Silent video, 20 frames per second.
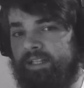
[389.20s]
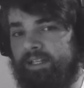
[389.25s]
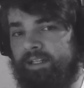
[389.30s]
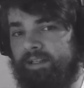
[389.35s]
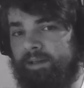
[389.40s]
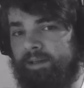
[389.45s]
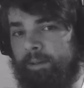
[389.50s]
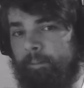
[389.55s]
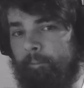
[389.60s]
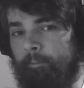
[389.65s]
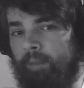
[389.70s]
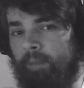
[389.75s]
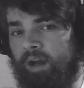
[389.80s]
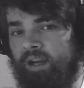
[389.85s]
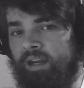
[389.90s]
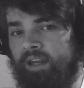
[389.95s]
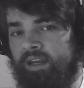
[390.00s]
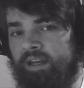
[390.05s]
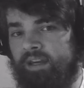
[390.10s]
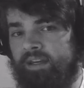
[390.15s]

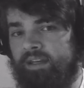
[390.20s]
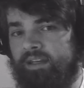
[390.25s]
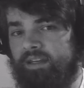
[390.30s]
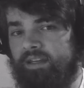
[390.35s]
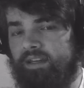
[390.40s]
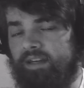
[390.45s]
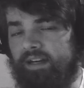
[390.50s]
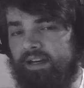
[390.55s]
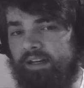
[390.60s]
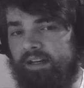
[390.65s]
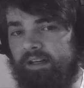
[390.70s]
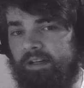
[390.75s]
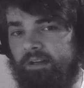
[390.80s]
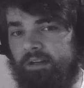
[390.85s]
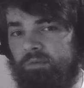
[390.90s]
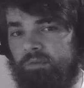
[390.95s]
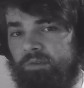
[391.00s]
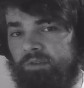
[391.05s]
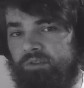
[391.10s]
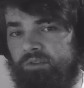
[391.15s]
Monday I
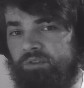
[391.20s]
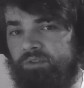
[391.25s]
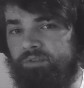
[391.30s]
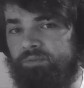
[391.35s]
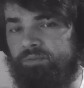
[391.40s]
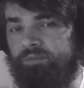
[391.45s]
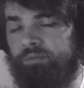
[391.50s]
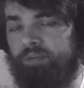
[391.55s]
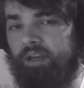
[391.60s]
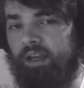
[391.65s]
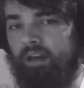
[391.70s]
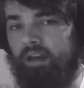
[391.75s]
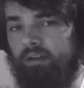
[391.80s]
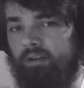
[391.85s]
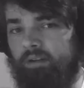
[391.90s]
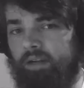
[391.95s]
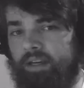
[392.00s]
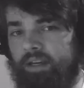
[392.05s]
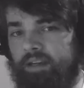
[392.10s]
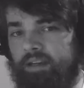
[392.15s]
will put out
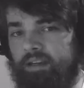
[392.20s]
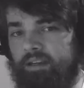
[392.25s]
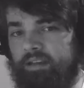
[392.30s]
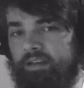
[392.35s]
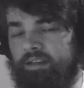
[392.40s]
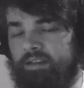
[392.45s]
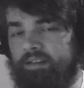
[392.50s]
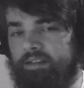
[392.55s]
a